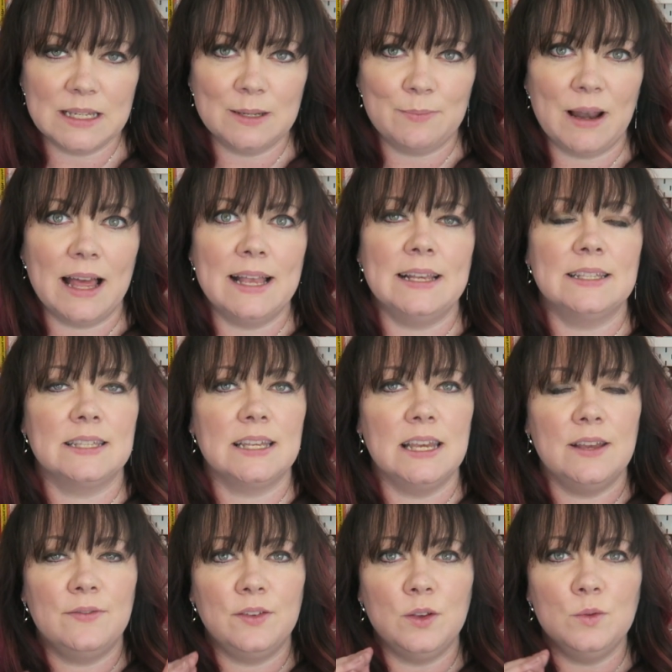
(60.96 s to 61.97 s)
into place
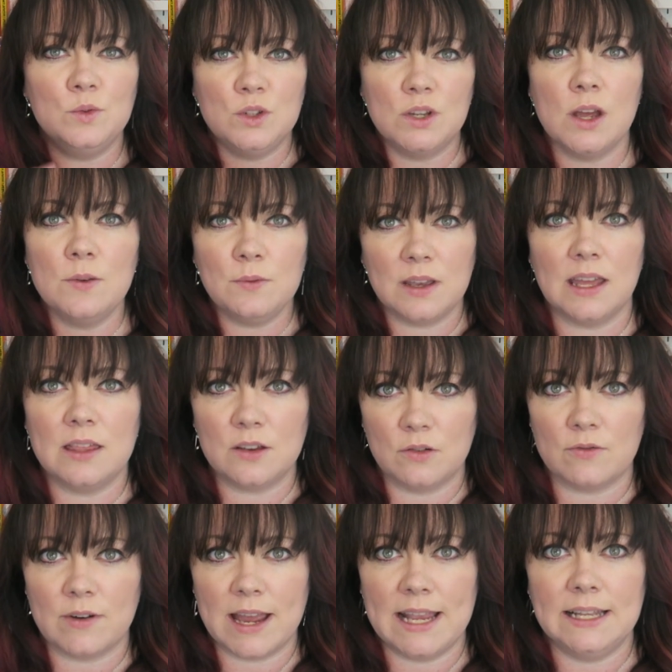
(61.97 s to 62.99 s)
if you don't get the
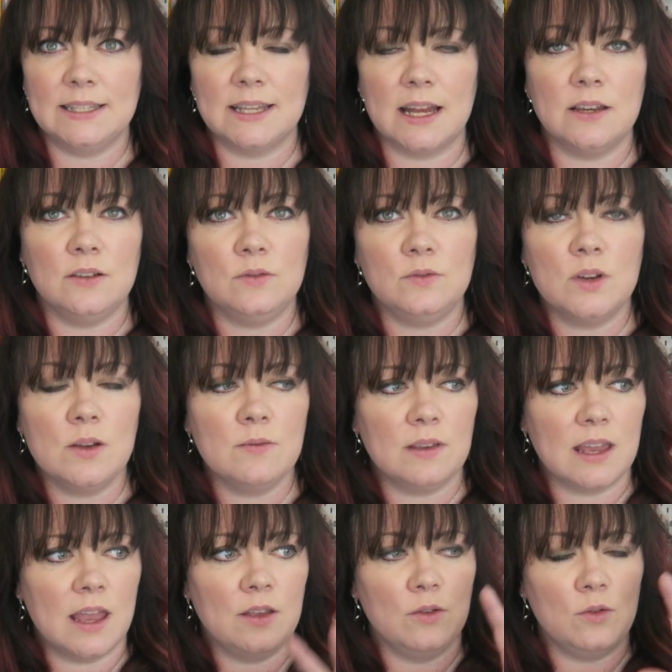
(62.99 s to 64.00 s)
grades and you don't
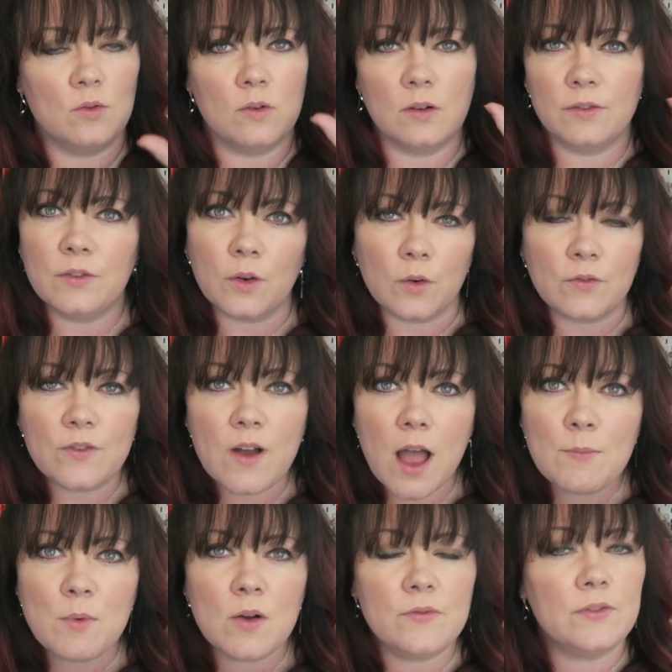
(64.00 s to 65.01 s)
get your, your
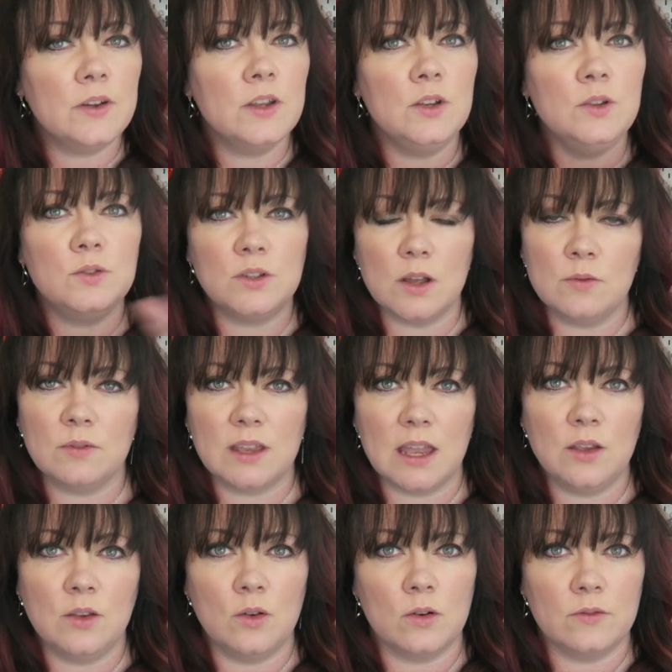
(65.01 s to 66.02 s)
firm offer, you don't
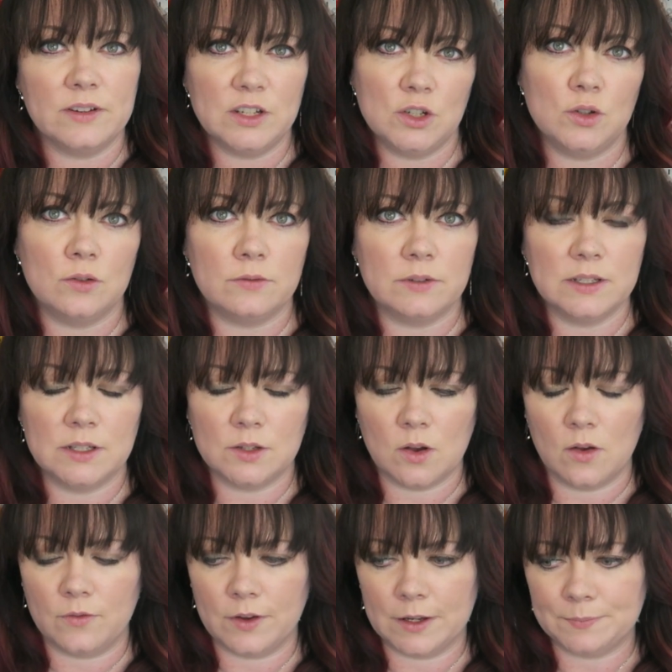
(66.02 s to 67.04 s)
get your insurance
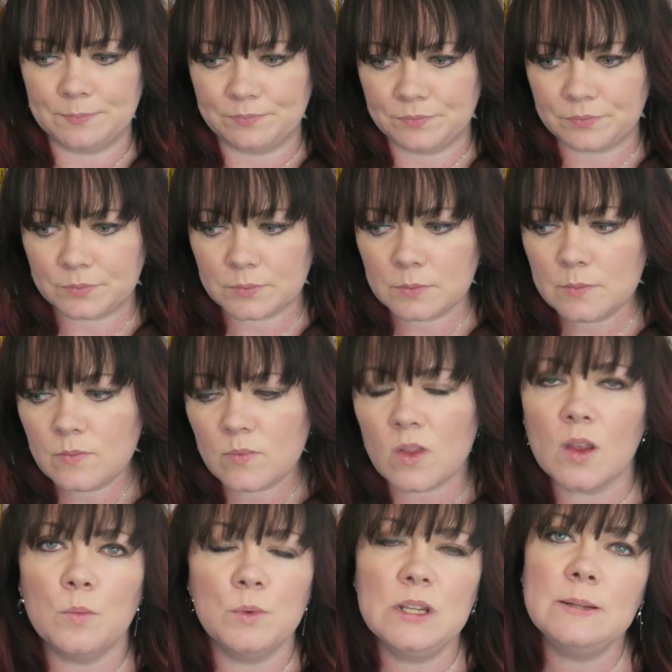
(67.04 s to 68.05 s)
offer,
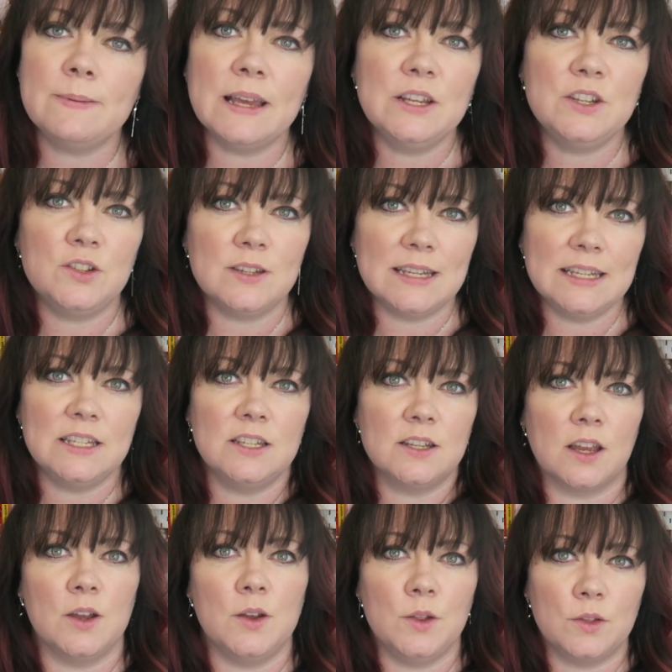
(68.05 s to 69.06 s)
in which case you need to
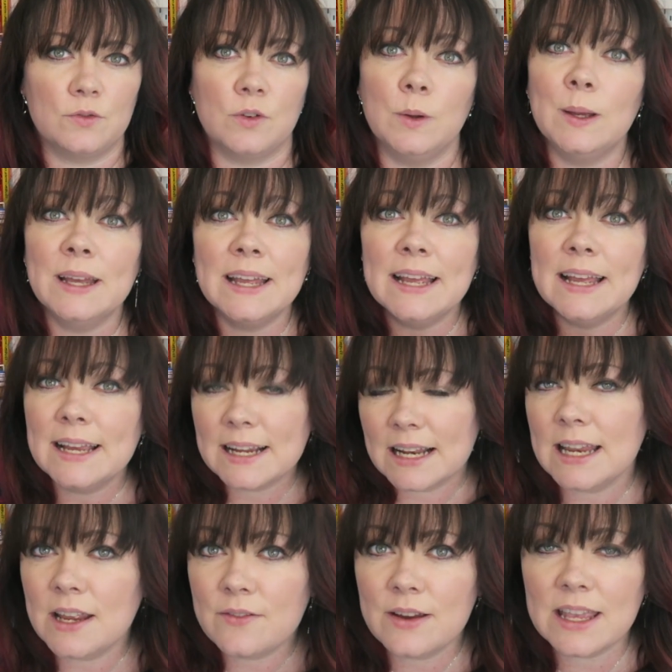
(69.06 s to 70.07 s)
go through
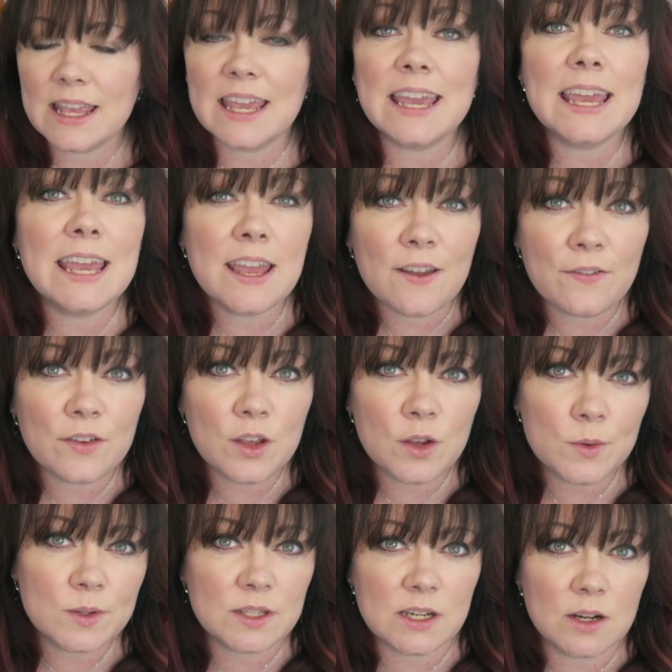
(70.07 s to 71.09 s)
clearing if
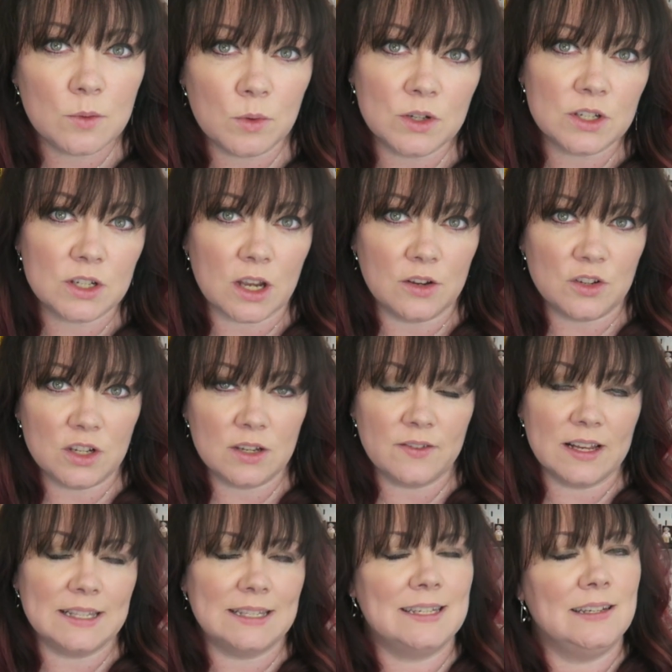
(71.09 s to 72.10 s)
you still want to go to
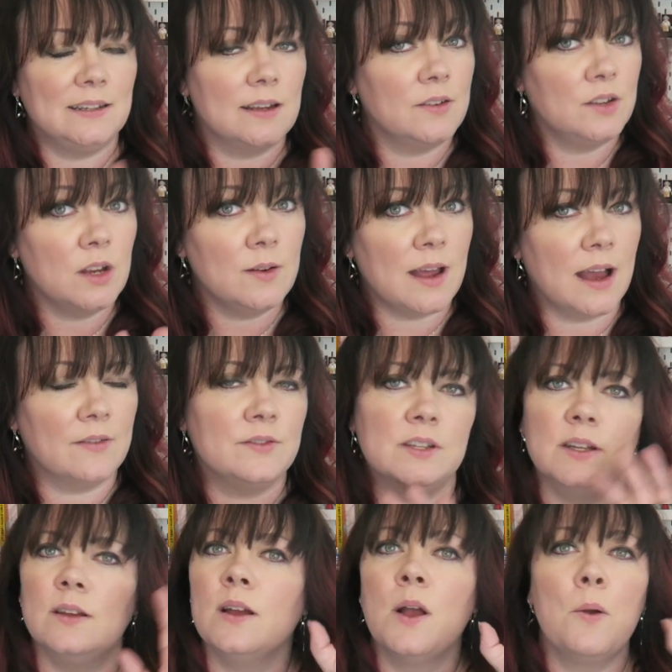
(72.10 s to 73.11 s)
university. Now you don't have
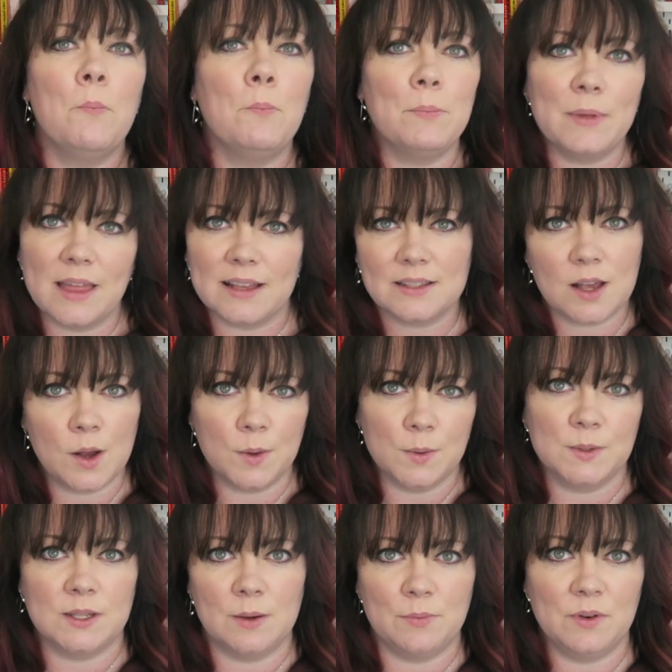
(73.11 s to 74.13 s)
to, but that's a
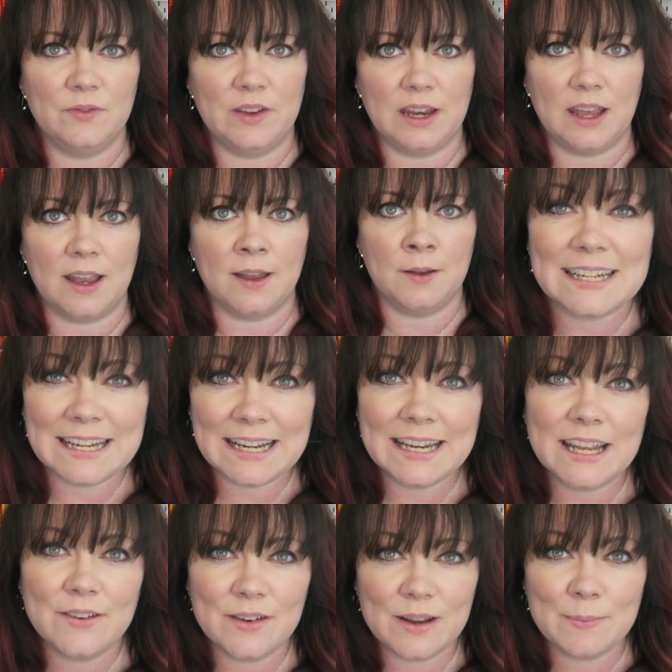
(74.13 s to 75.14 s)
whole separate video.
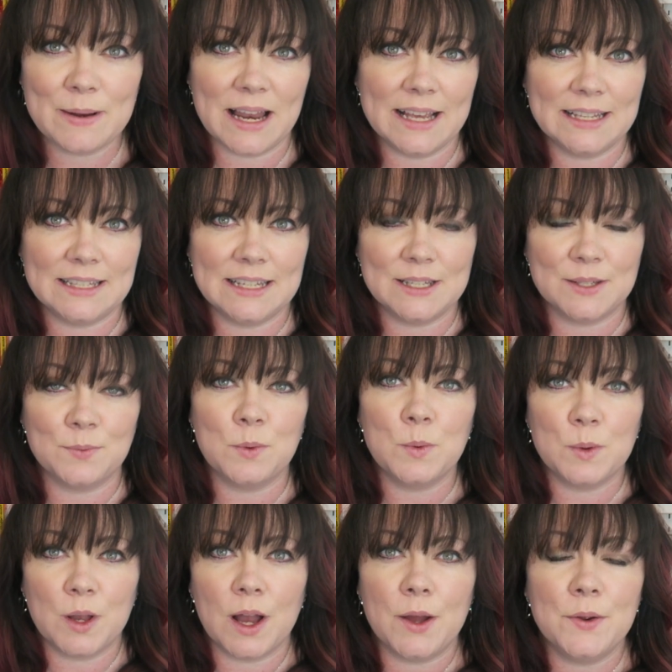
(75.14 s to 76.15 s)
Clearing places
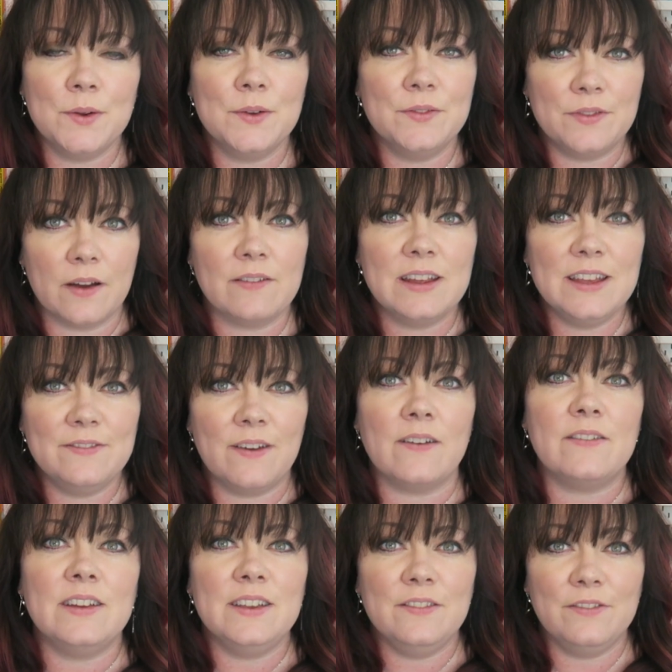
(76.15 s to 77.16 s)
will go very,
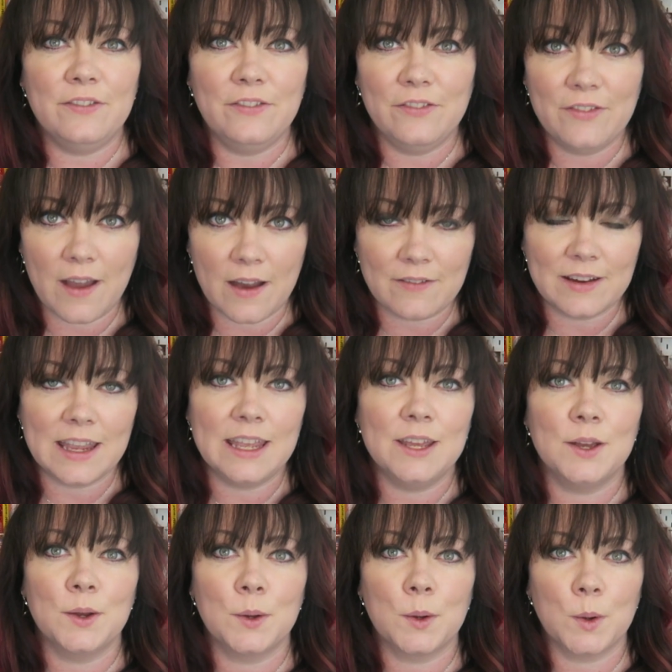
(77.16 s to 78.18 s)
very,
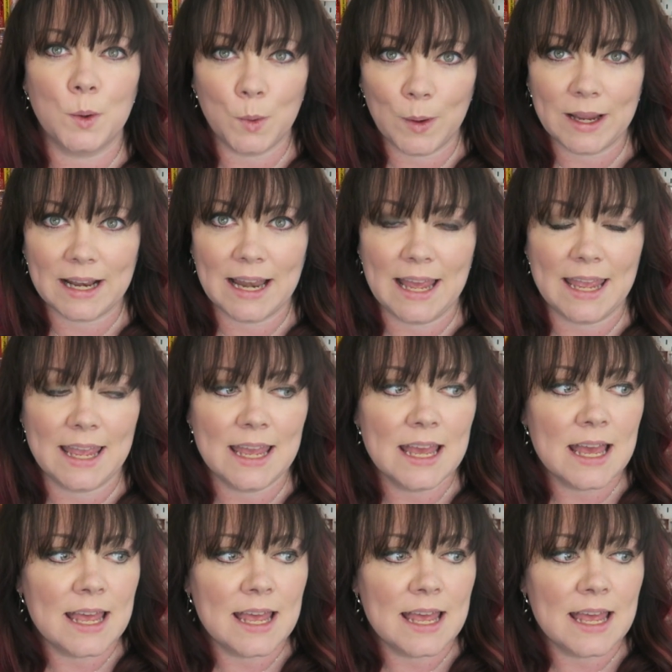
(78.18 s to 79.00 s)
very quickly.